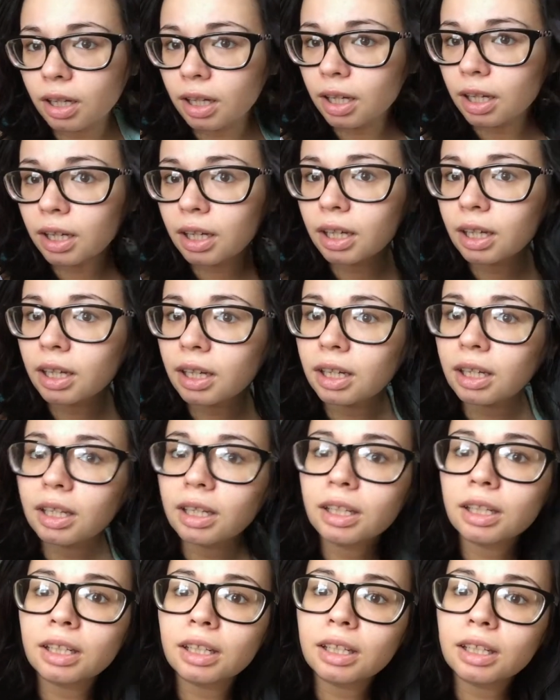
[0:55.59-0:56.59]

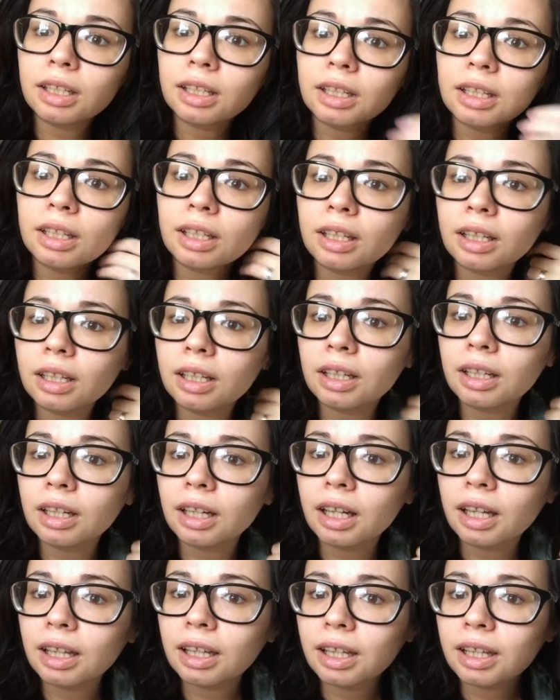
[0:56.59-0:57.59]

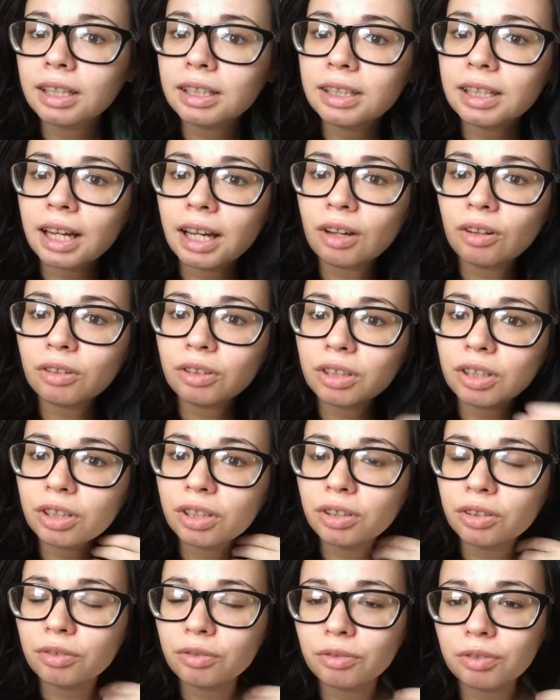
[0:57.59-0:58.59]
I laid down,
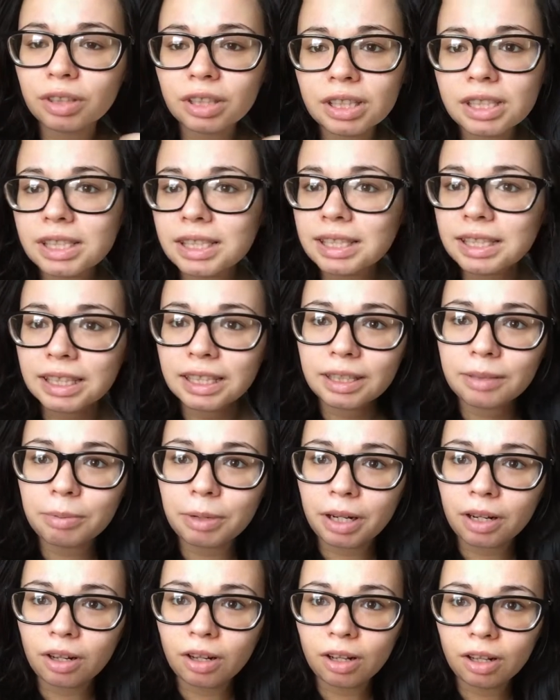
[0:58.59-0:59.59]
couldn't really sleep
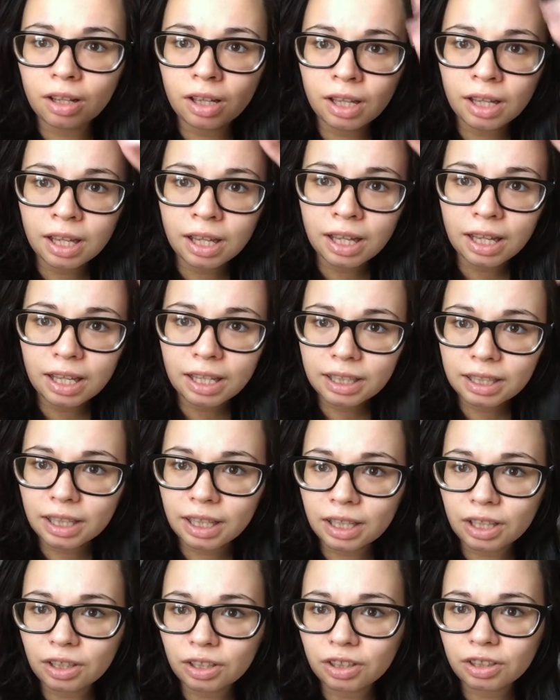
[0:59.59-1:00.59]
at all, and
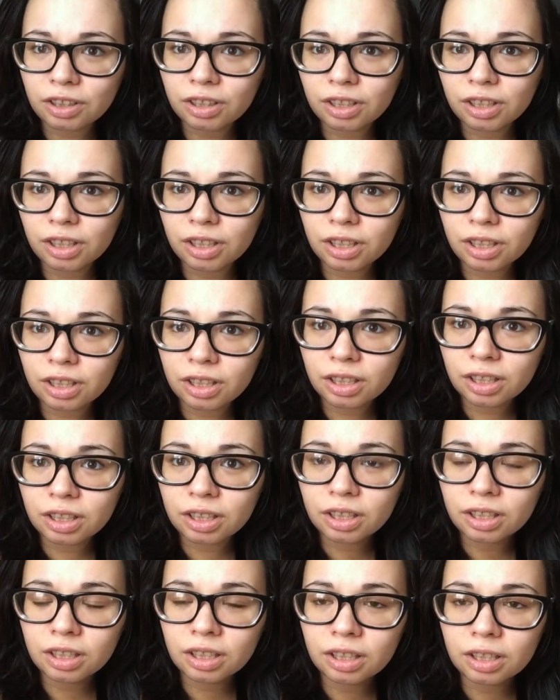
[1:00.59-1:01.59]
like early
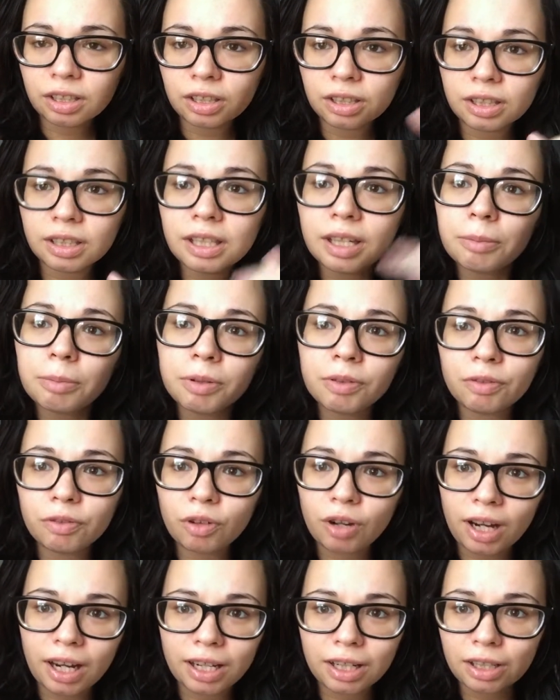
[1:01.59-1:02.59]
the day
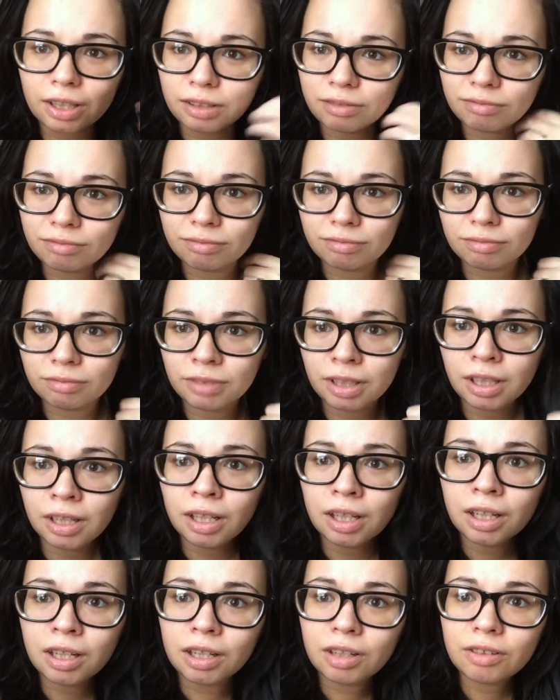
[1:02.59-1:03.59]
before, I couldn't
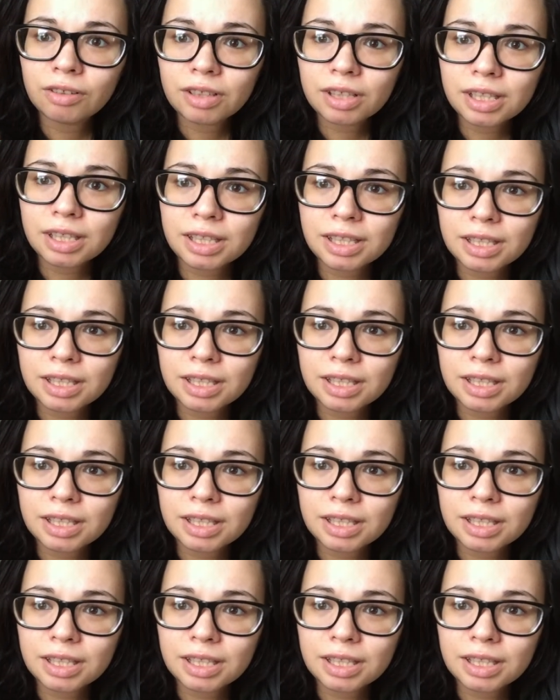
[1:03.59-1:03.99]
really